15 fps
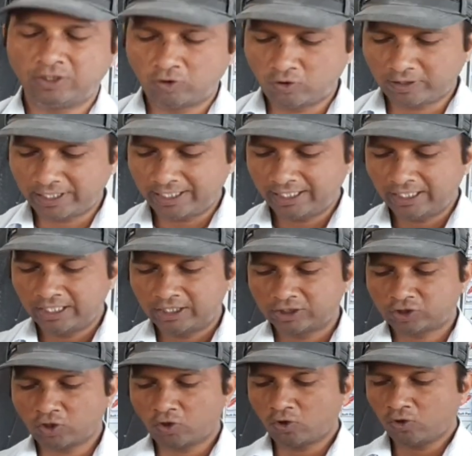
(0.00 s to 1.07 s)

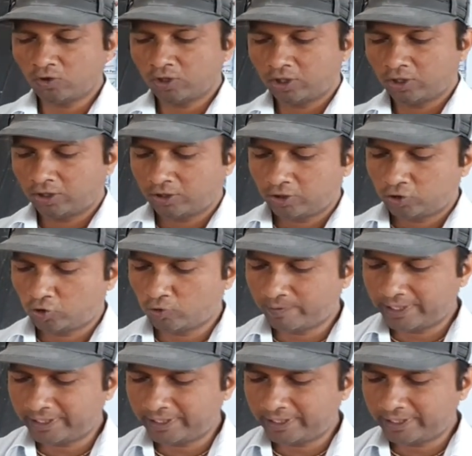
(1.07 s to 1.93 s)
Okay, so human